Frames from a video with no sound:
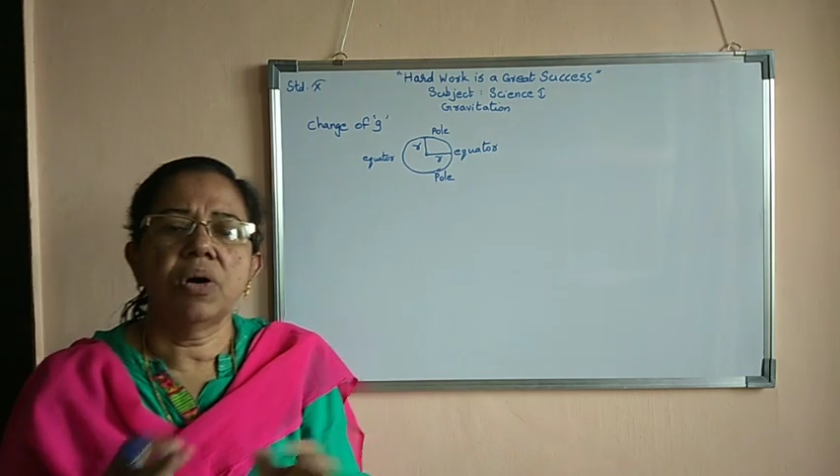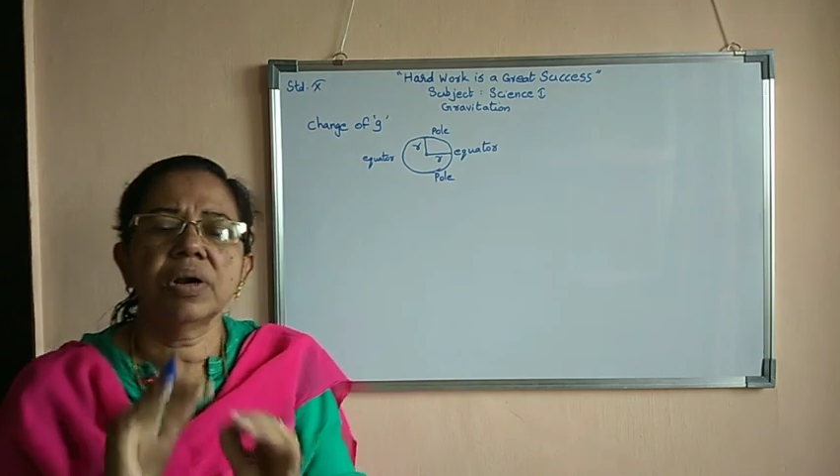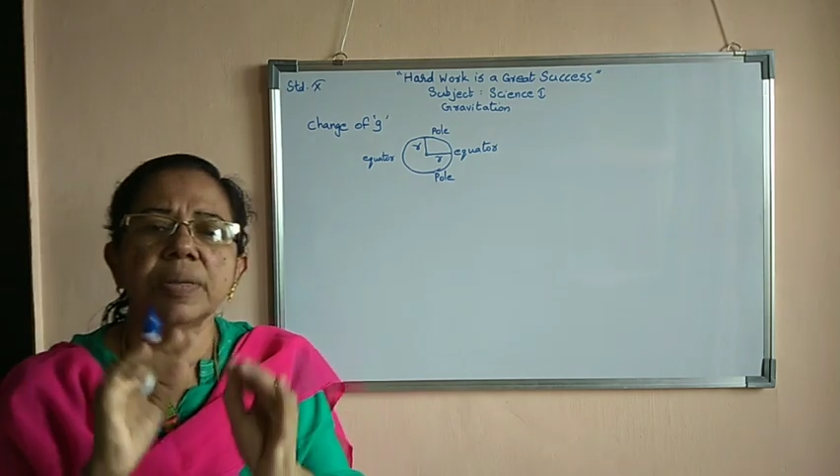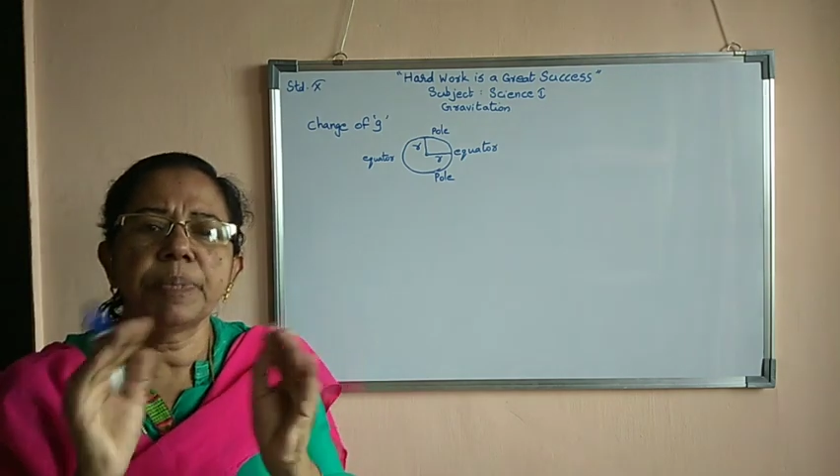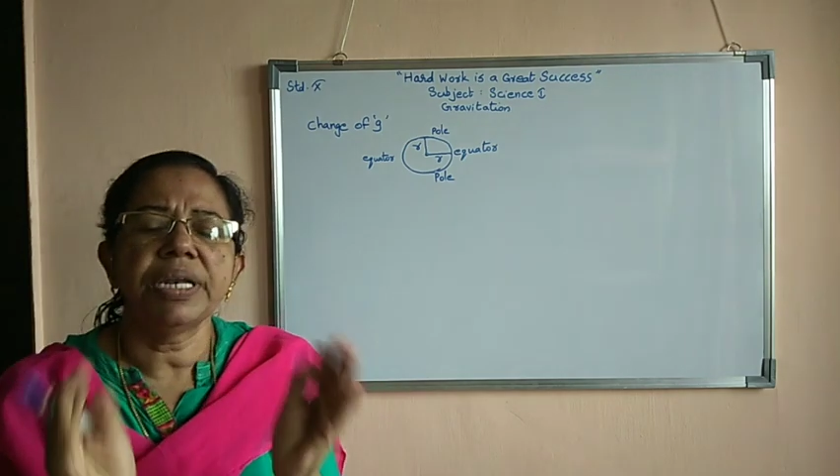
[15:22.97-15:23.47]

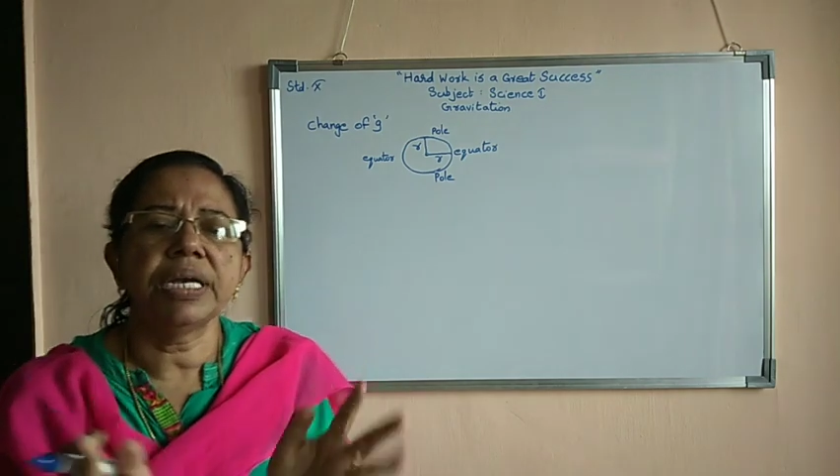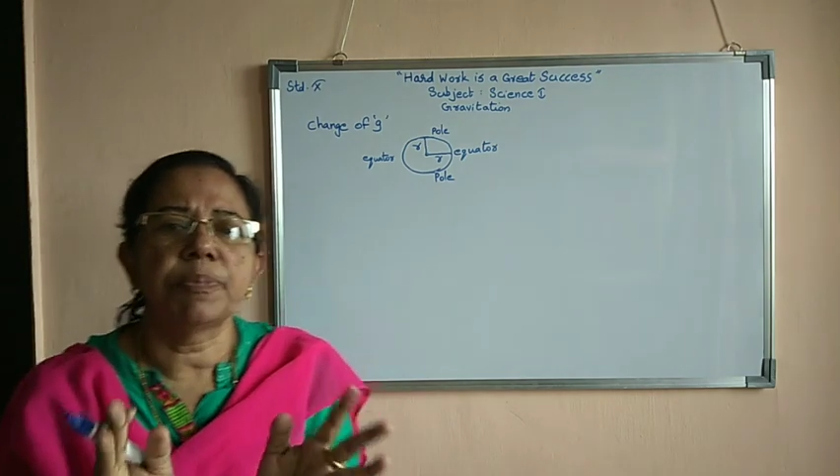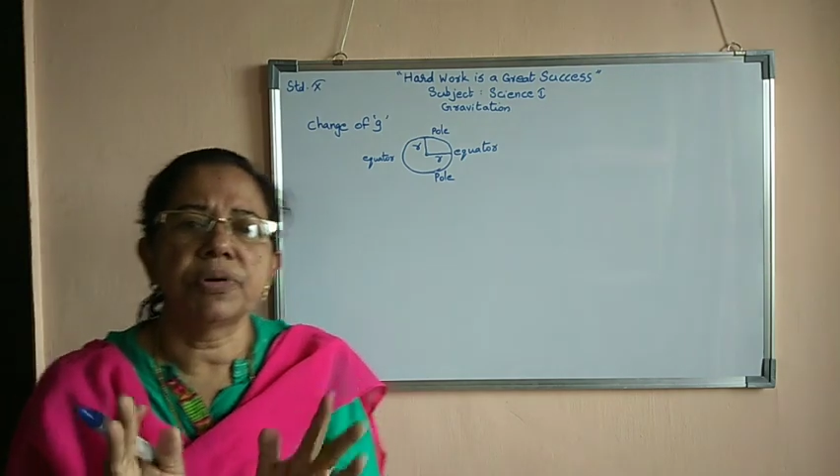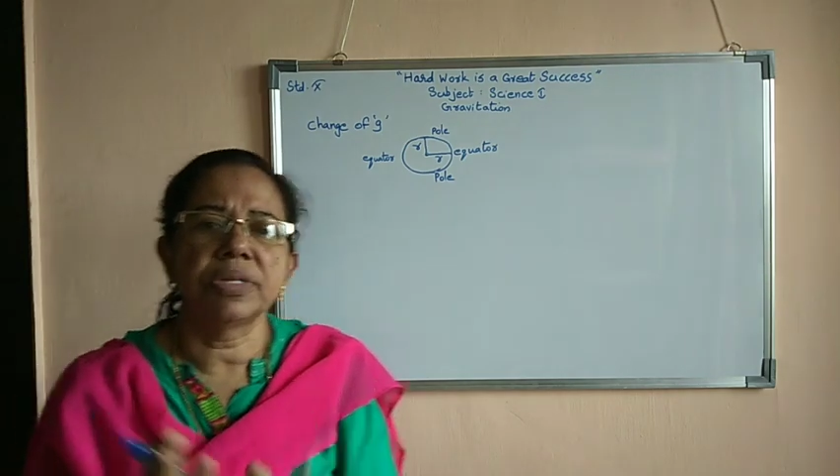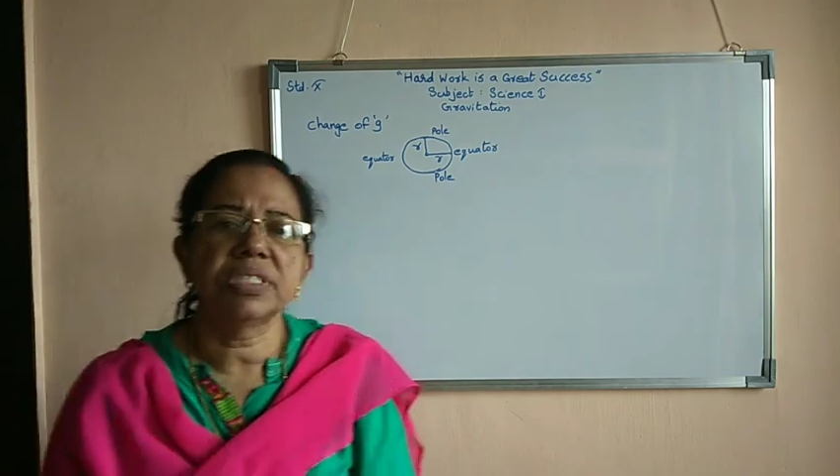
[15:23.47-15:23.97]
or depending
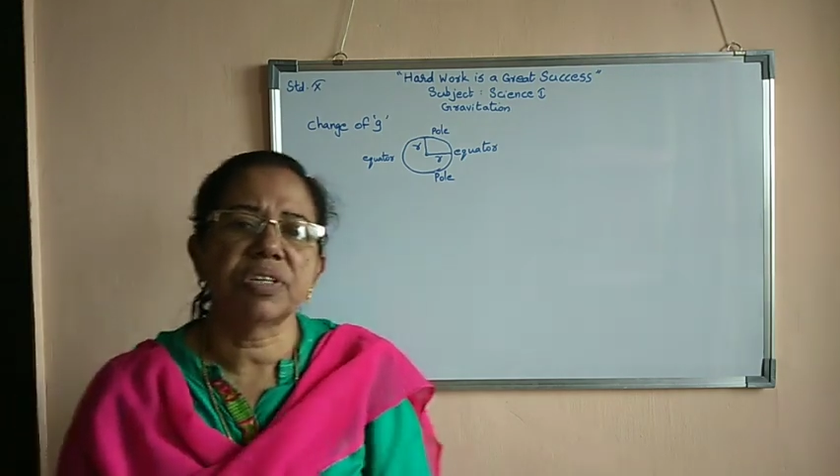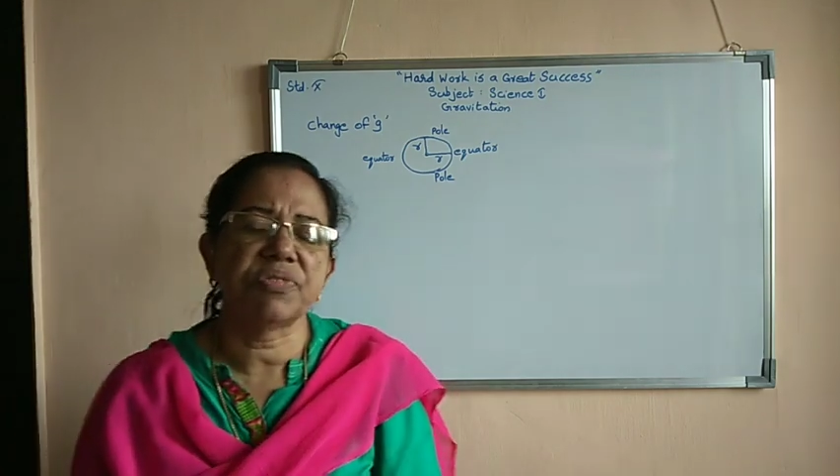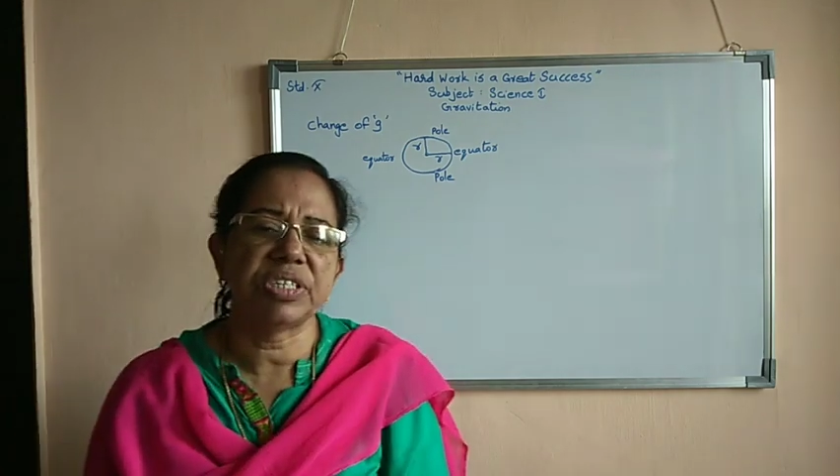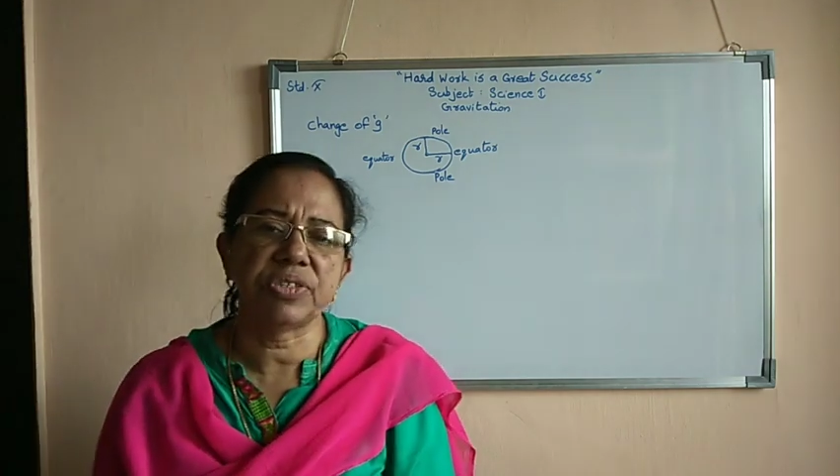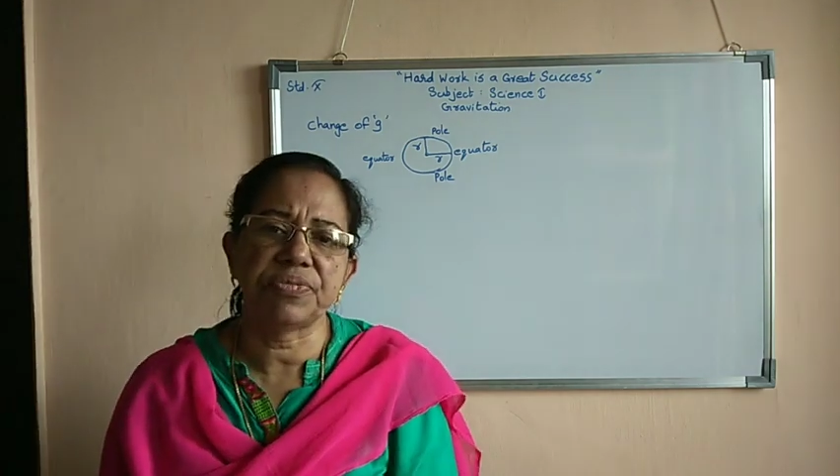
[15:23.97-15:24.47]
upon the
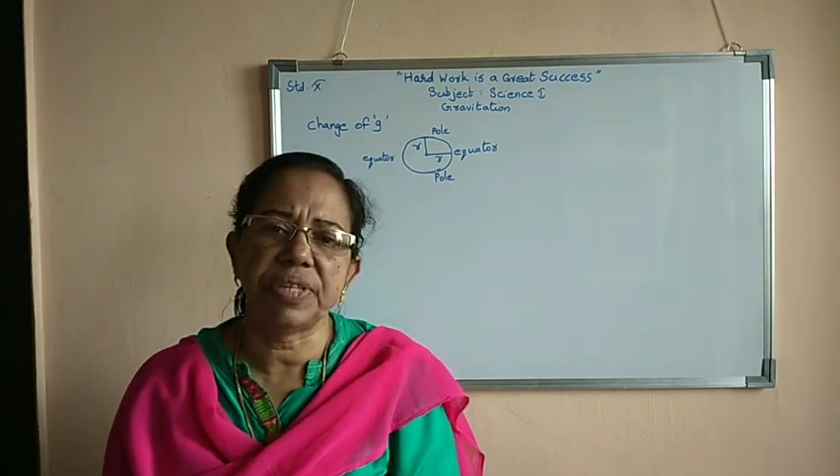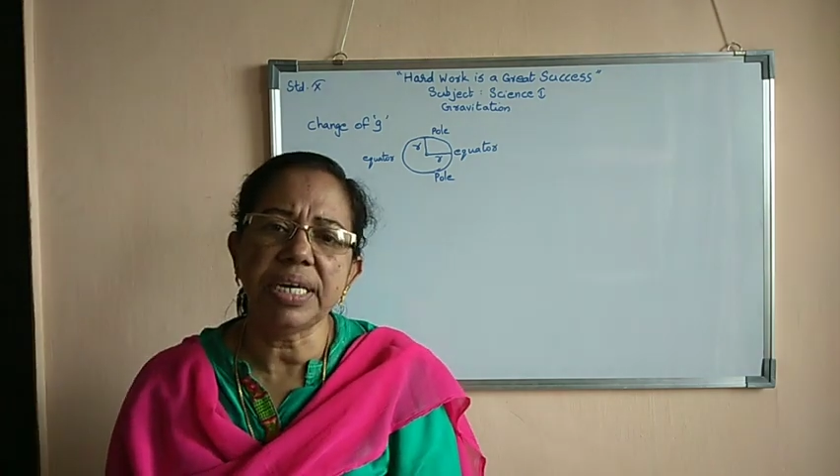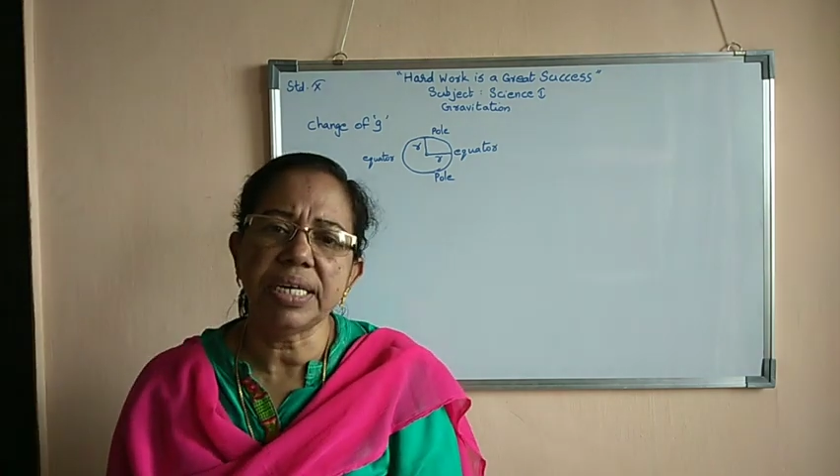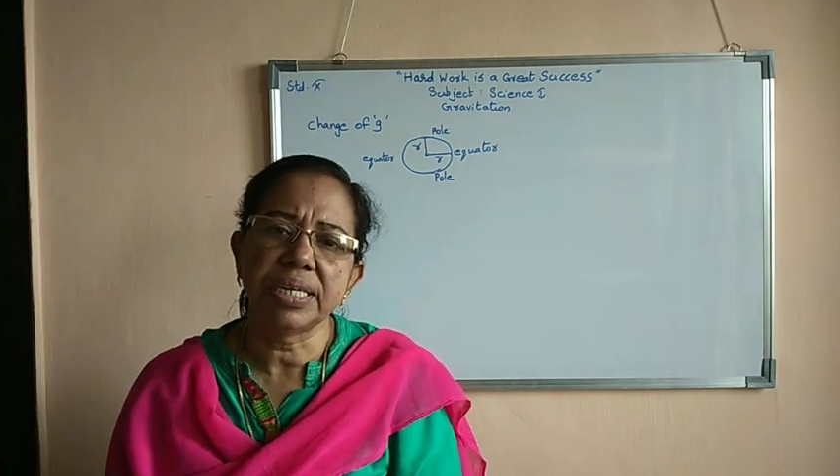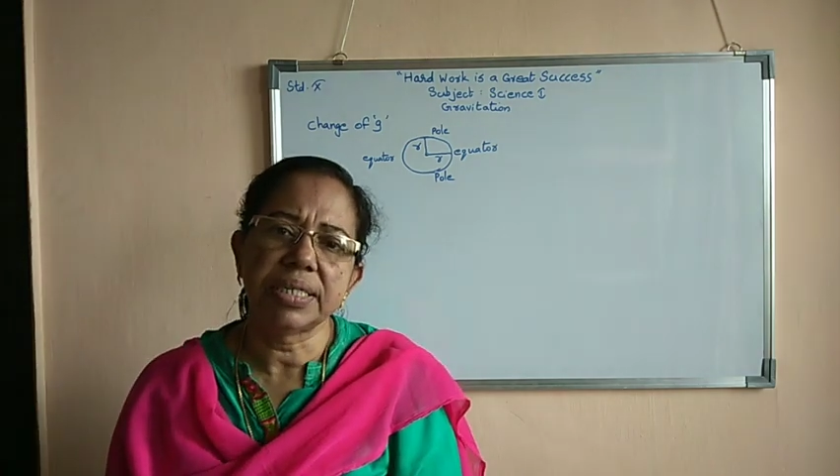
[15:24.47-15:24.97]
surface of the